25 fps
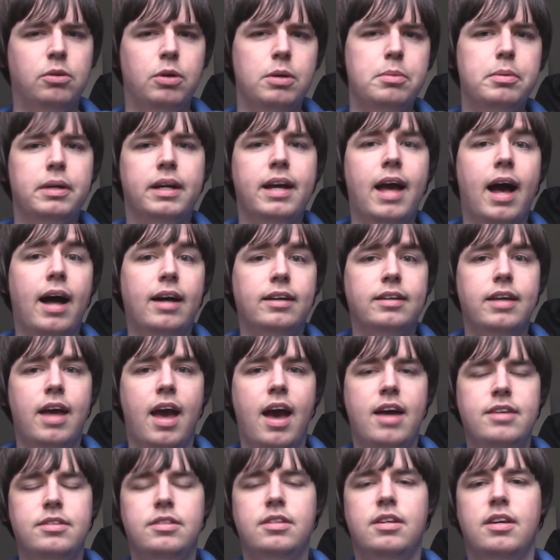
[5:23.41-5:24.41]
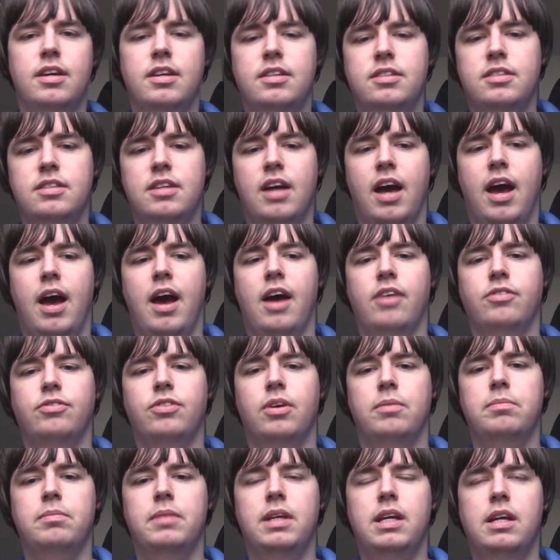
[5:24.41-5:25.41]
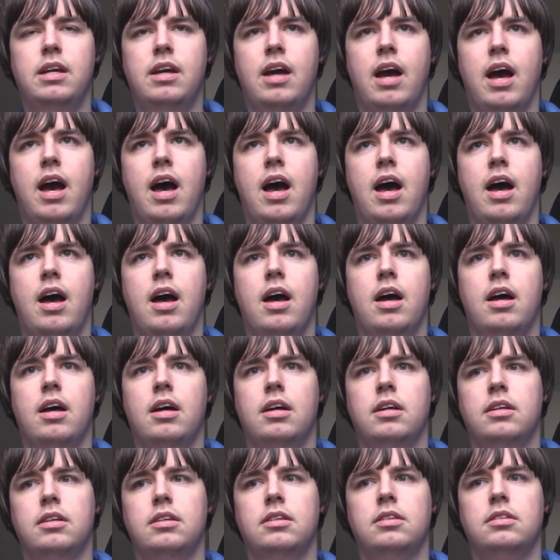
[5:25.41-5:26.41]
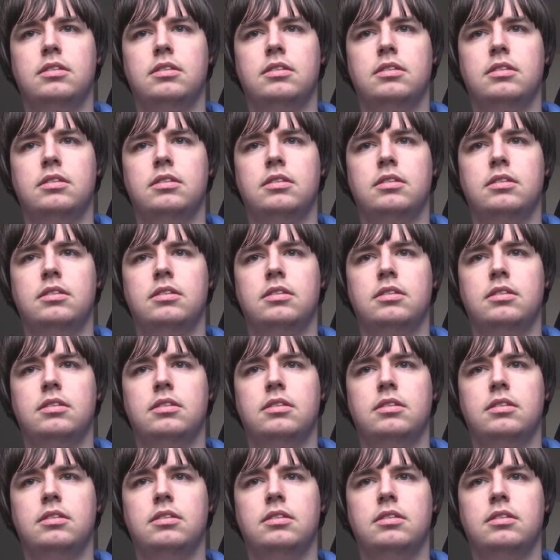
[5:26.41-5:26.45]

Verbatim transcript: what about Cal Kestis uh, from the uh,